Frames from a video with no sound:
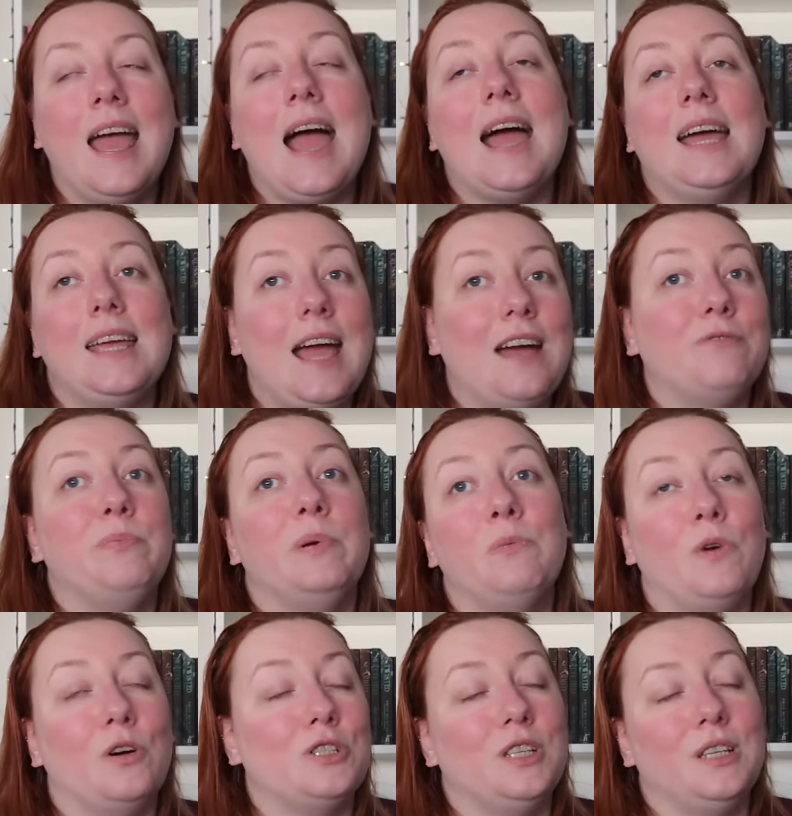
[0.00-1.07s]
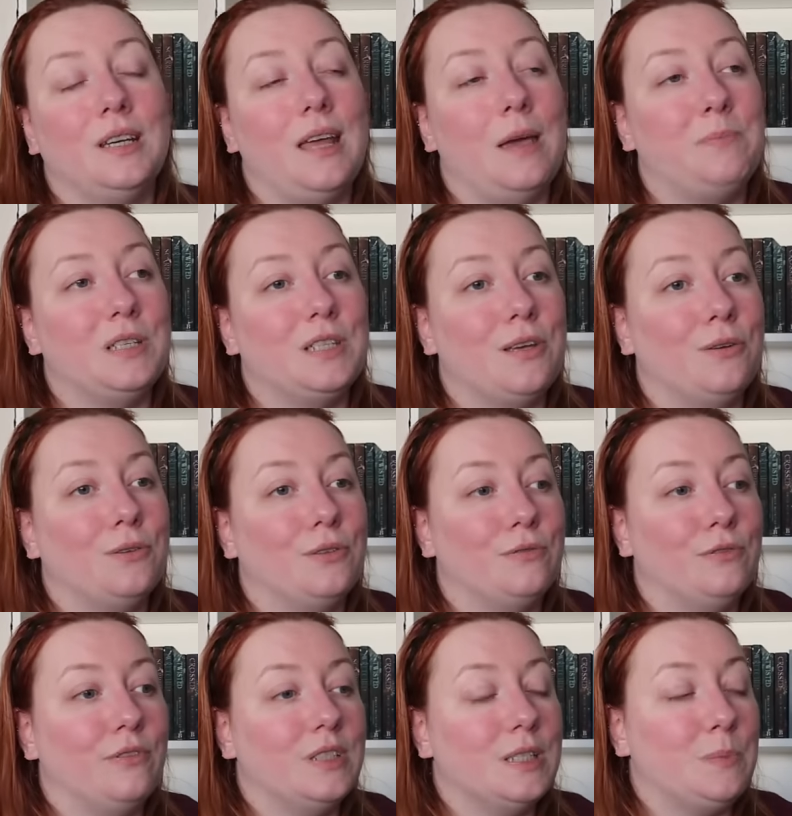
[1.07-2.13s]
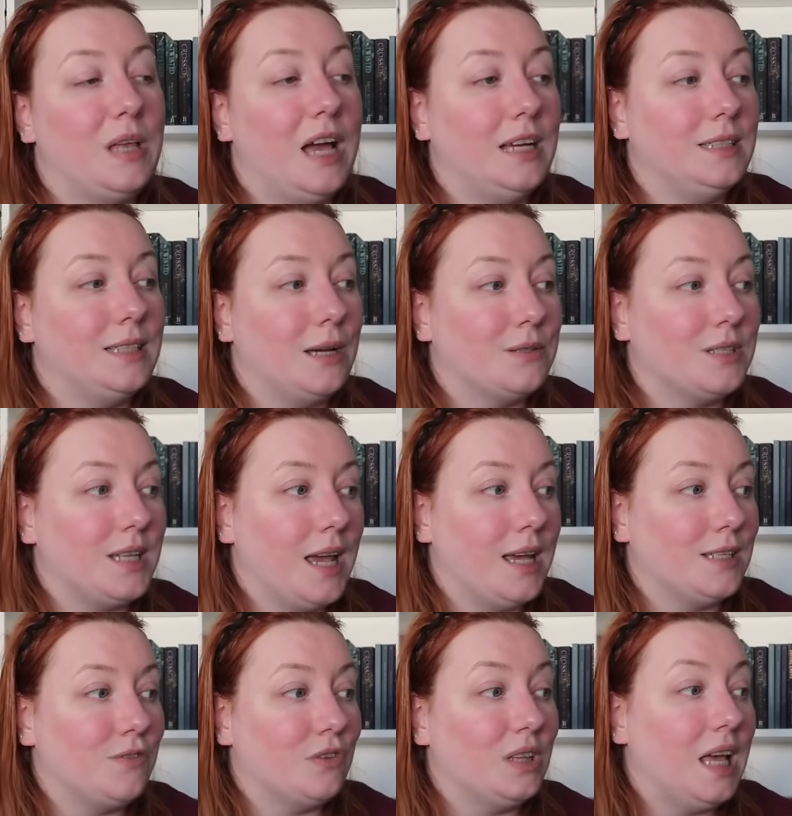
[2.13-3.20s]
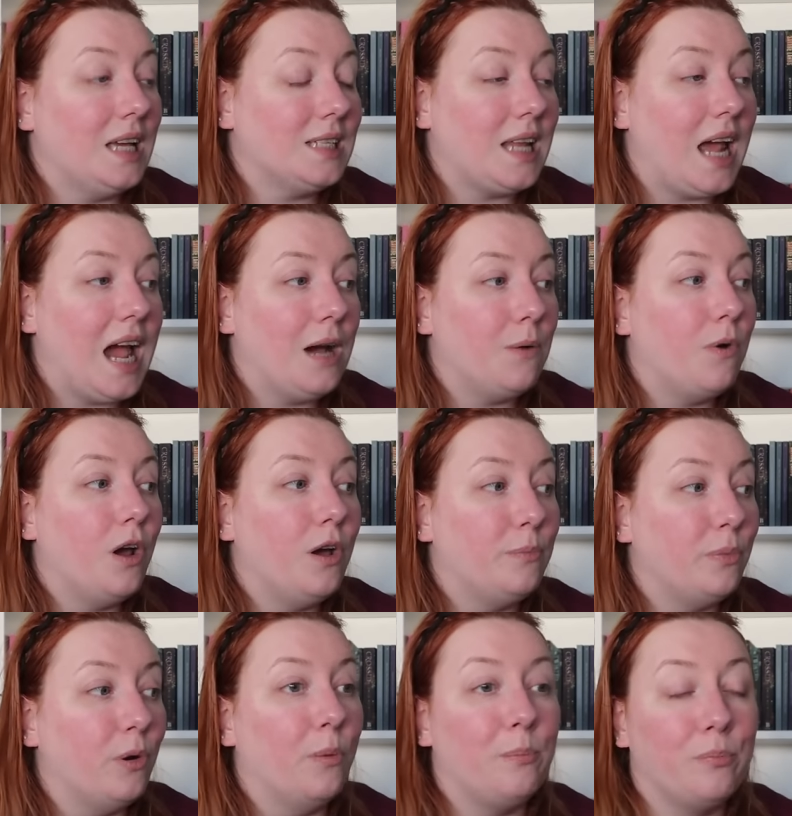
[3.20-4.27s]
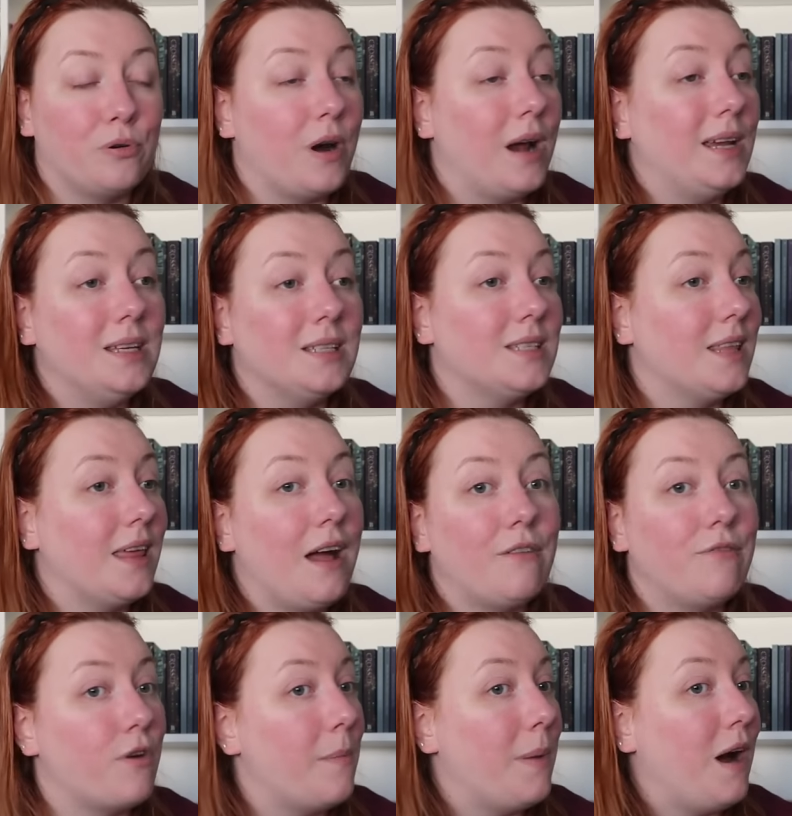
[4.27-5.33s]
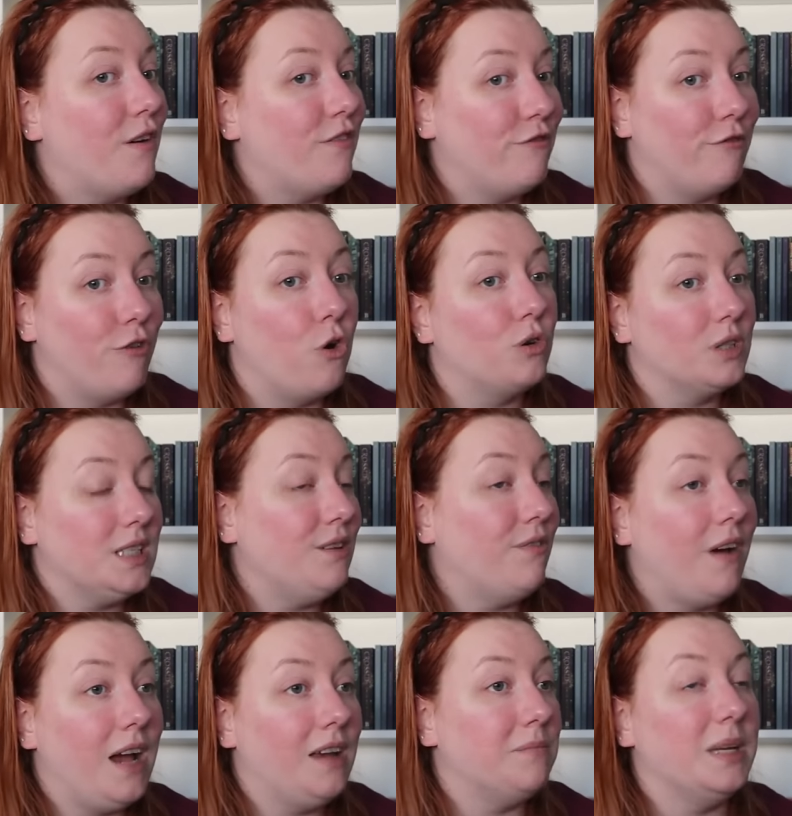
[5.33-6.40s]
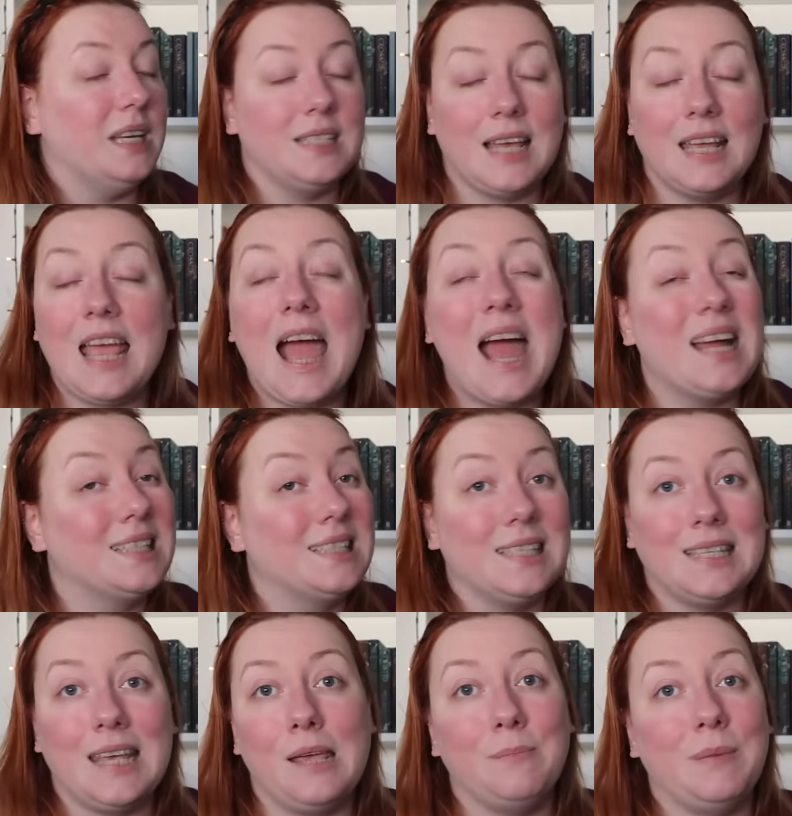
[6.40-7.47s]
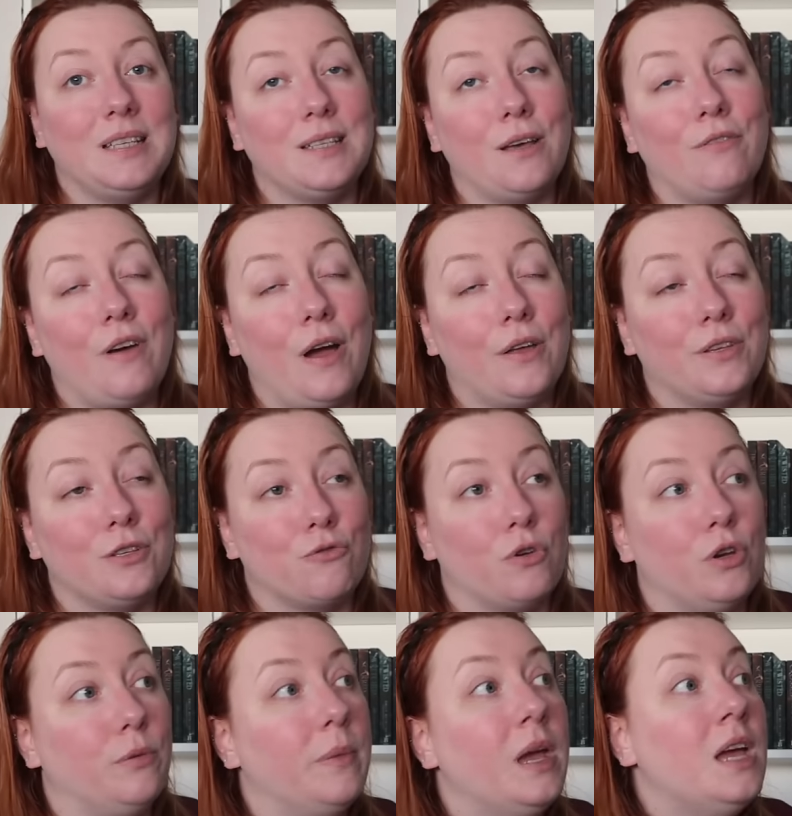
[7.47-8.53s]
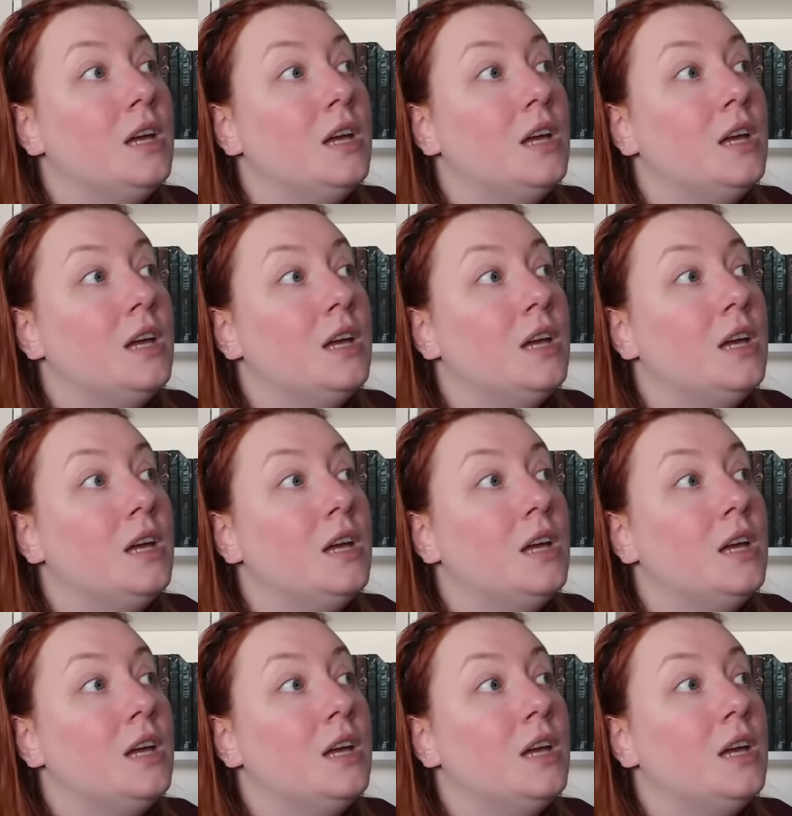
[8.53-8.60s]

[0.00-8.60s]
I have been watching an episode of Love is Blind downstairs for the last hour, but prior to that, for about 45 minutes, I had to take myself out of this room